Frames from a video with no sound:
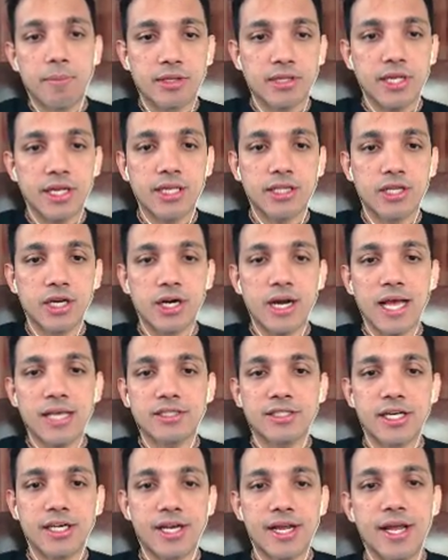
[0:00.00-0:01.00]
3, third
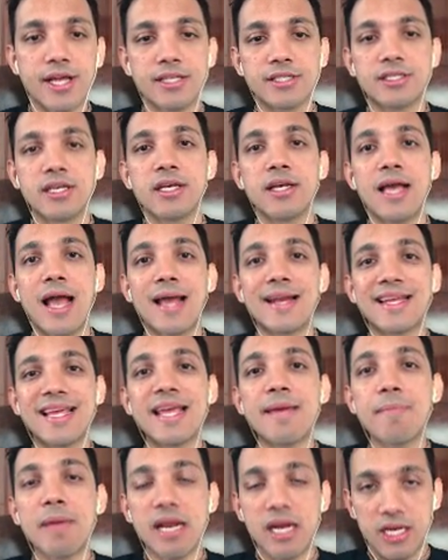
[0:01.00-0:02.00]
asset is an
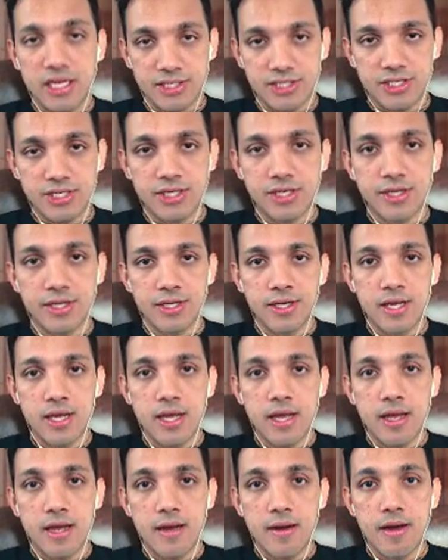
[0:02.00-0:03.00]
email list.
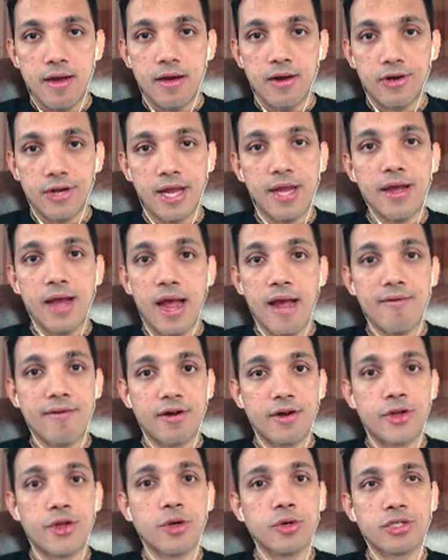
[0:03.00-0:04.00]
Okay, I
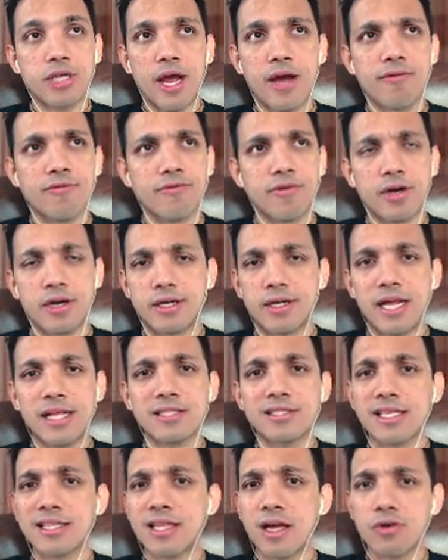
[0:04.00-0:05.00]
have tens
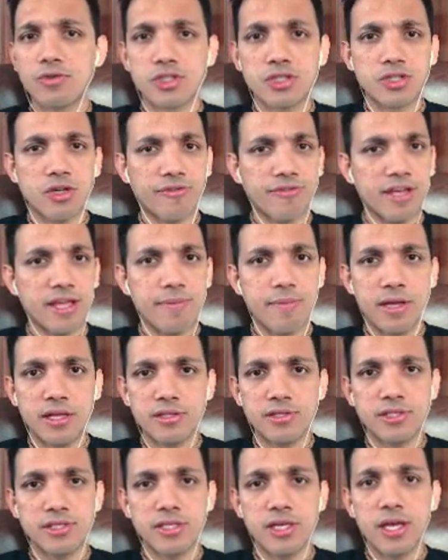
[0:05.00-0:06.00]
and thousands of
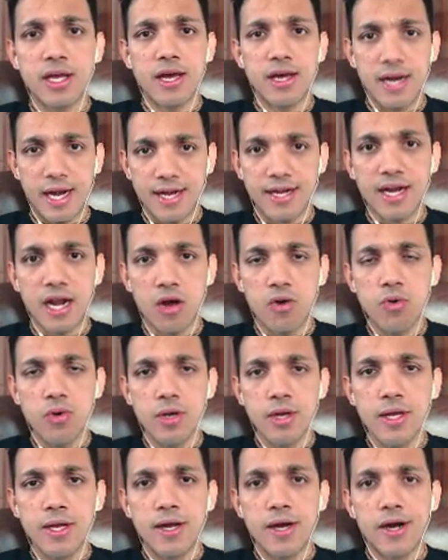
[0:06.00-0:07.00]
emails right now.
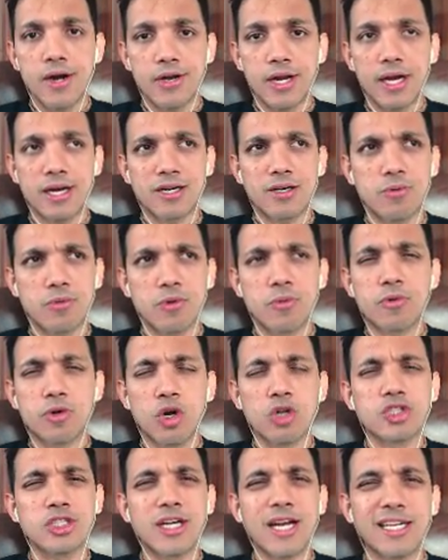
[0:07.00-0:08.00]
Okay,
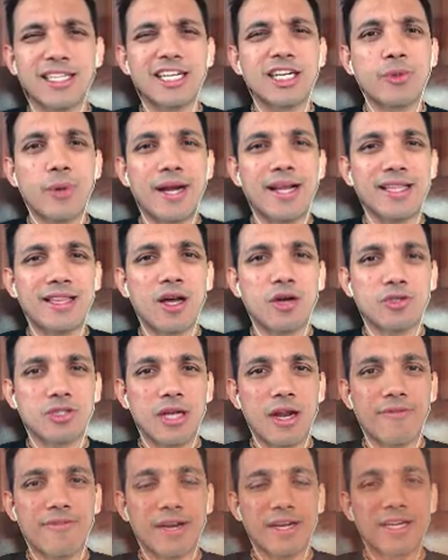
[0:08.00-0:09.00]
close to touching 20,000
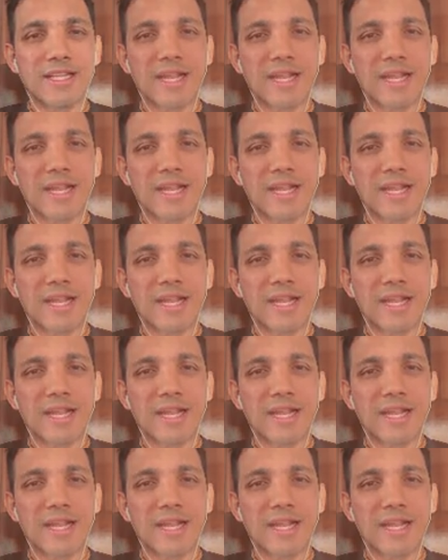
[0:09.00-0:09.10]
after I did the